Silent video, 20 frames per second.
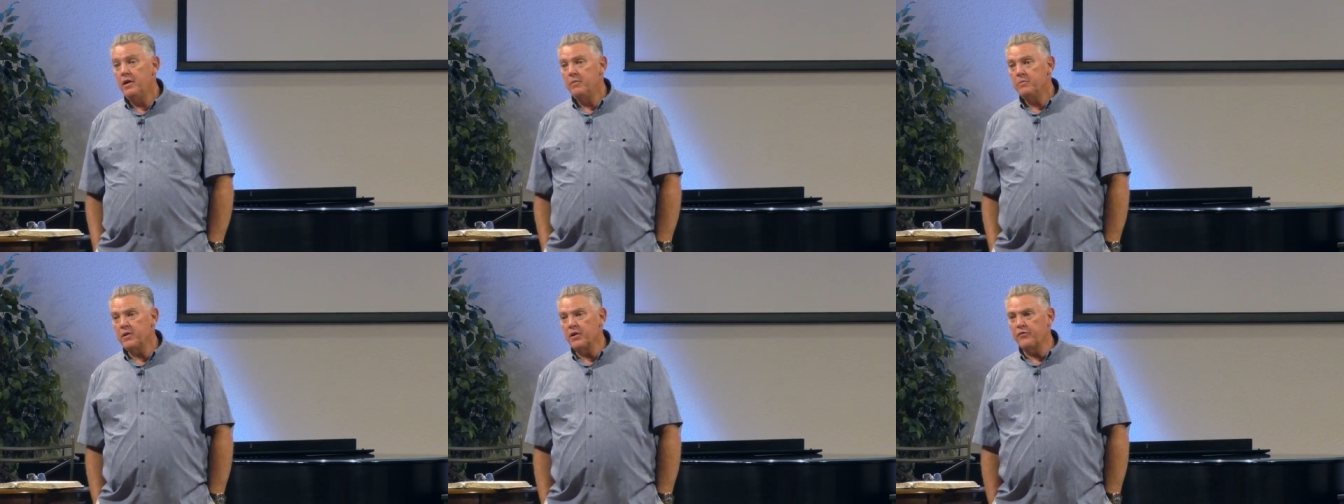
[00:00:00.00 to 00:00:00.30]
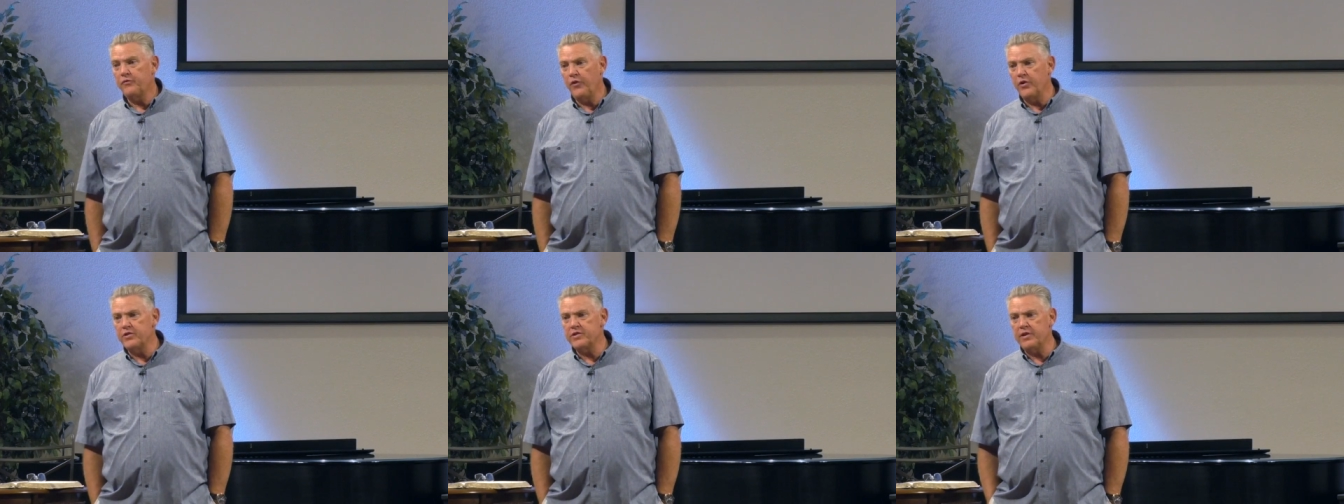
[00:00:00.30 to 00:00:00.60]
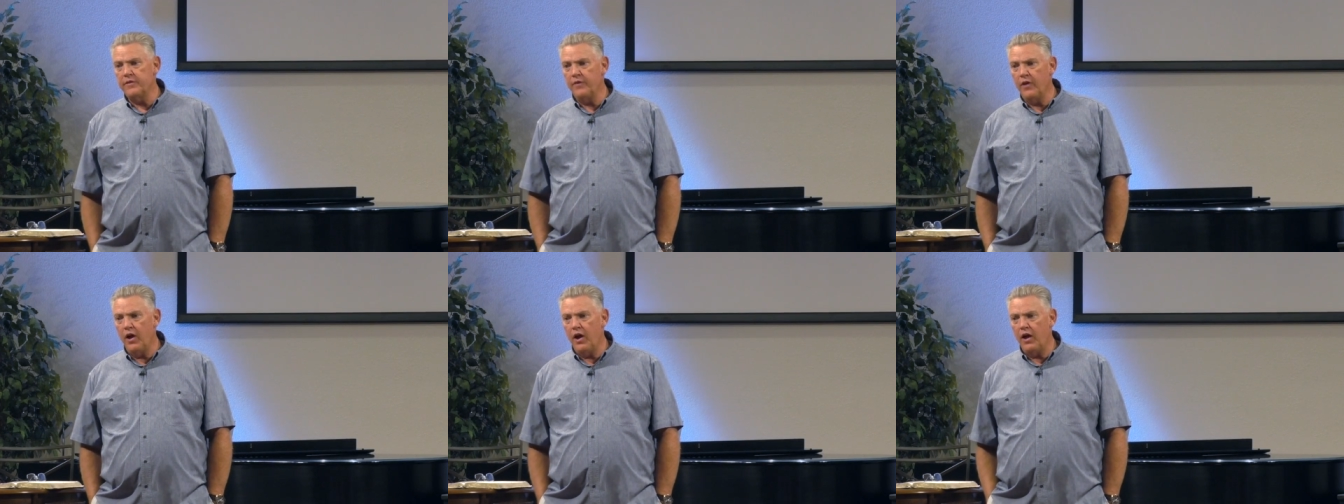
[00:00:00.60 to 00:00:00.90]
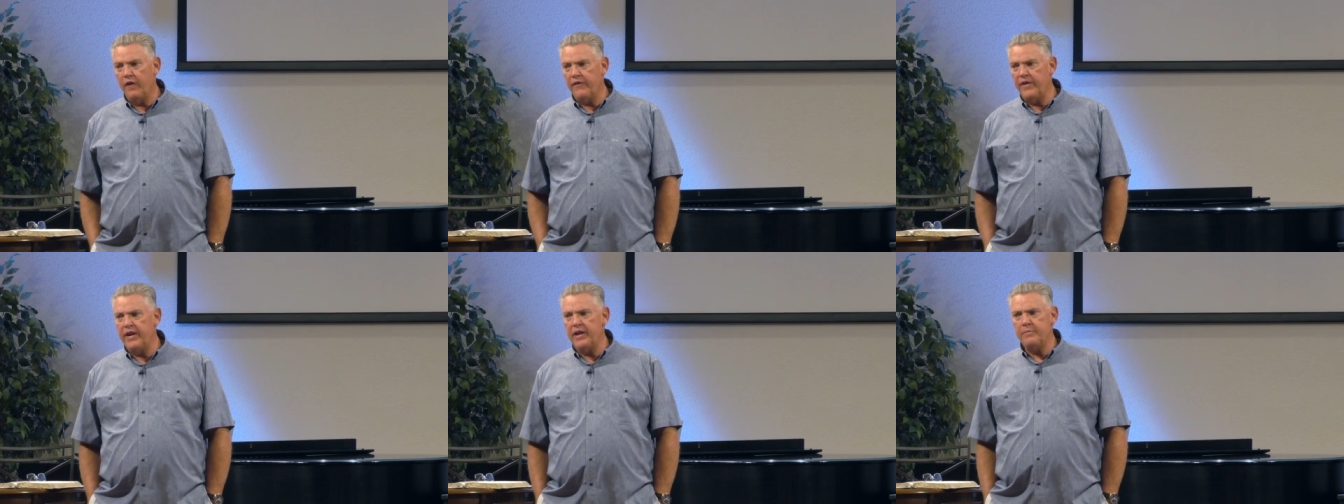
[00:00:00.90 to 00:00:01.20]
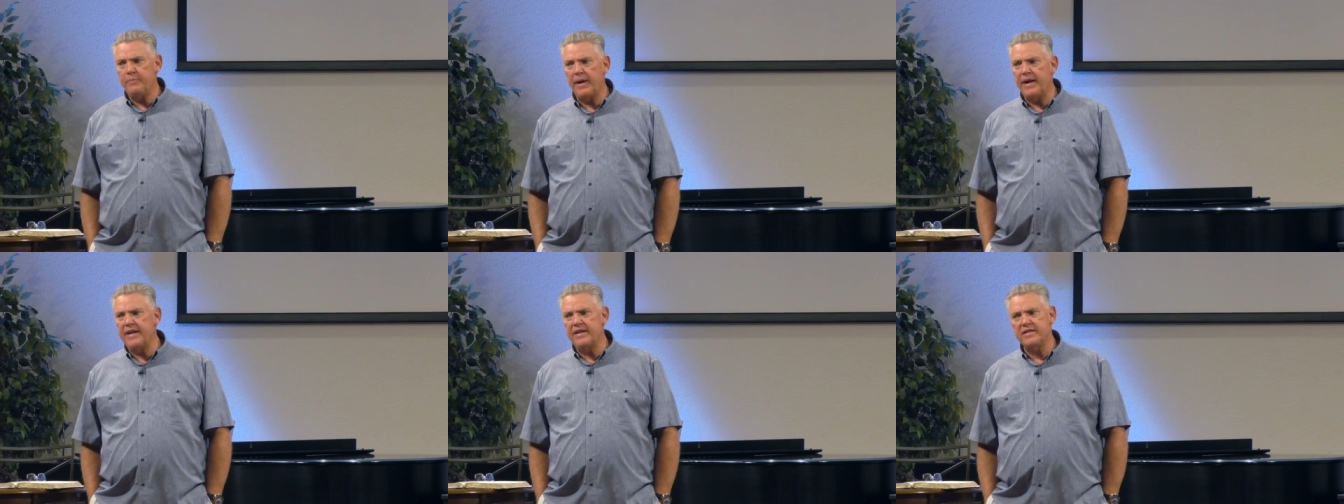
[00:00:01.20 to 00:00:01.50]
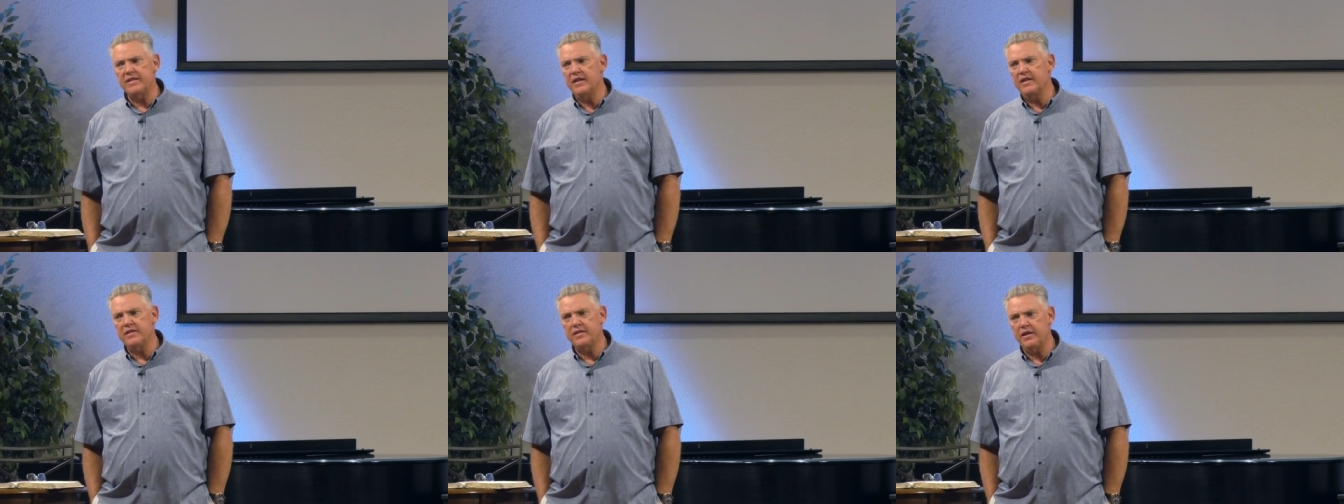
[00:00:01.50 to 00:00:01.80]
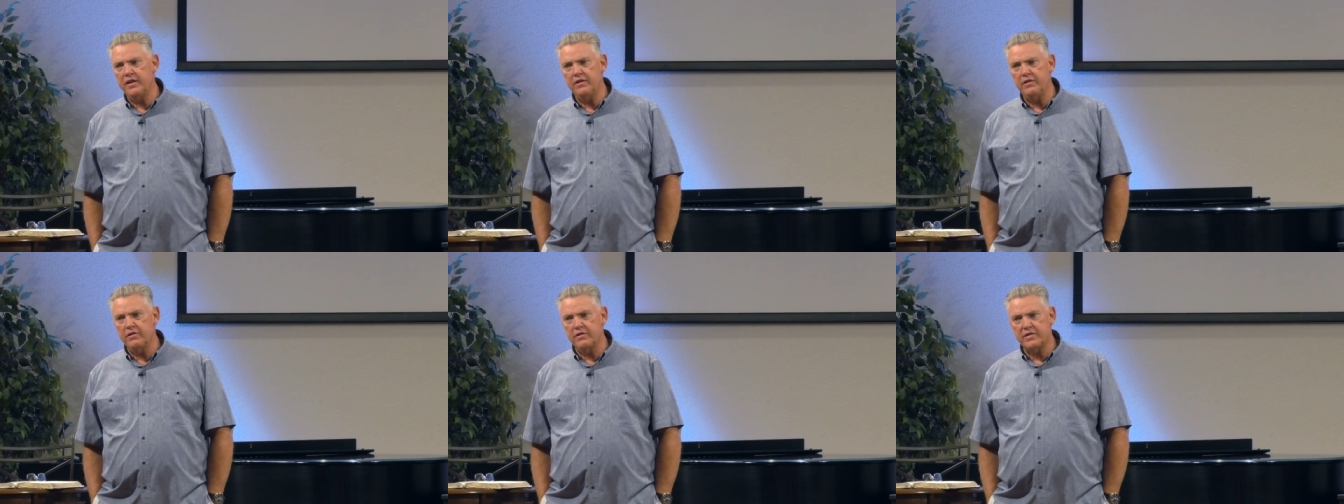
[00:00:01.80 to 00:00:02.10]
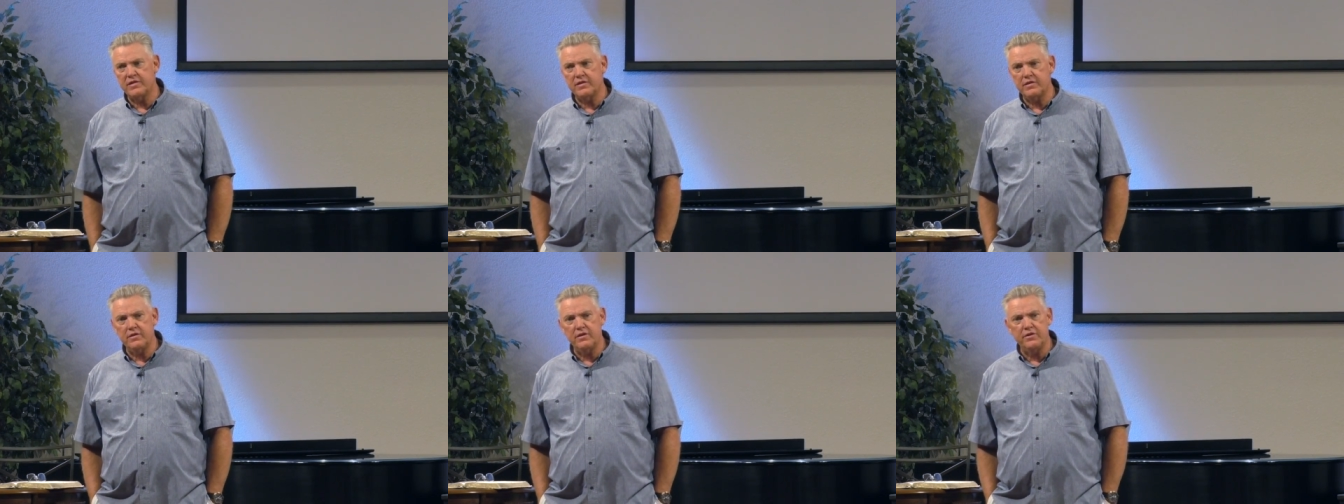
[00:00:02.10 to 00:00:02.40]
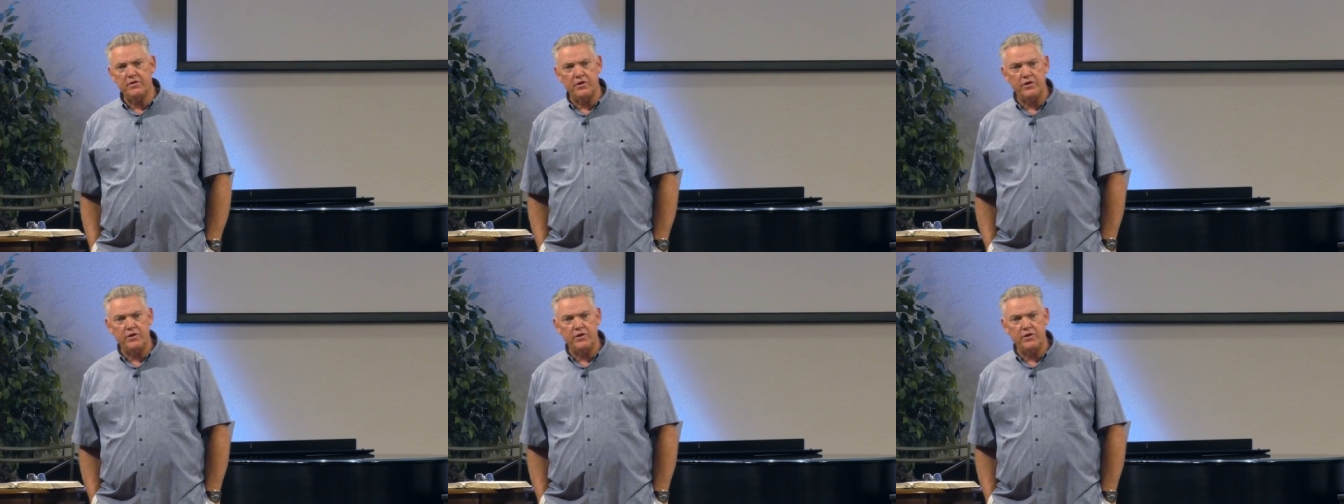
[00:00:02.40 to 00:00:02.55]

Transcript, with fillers: Because, first of all, if anybody's listening to your,